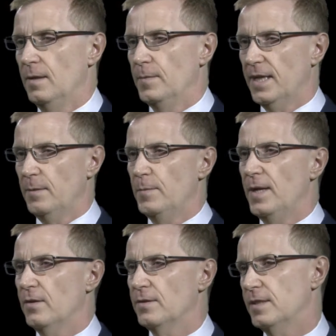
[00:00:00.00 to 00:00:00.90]
it became
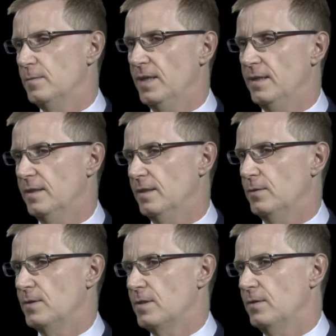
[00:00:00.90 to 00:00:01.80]
apparent to me that there
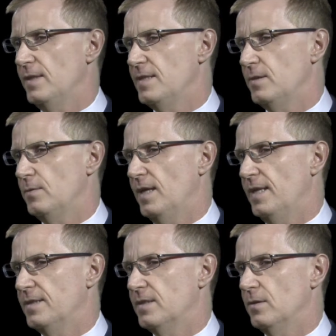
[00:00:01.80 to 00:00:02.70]
was no easy
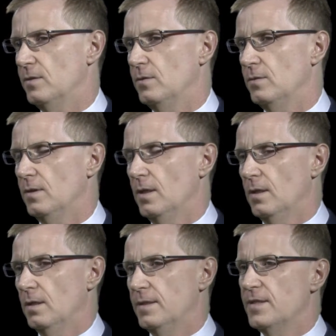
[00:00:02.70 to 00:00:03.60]
way to
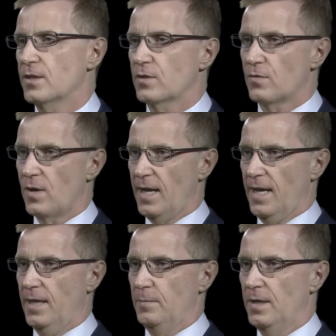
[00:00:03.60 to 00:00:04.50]

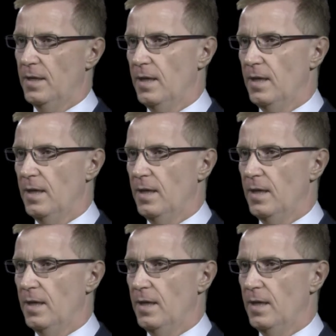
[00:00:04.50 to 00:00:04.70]
describe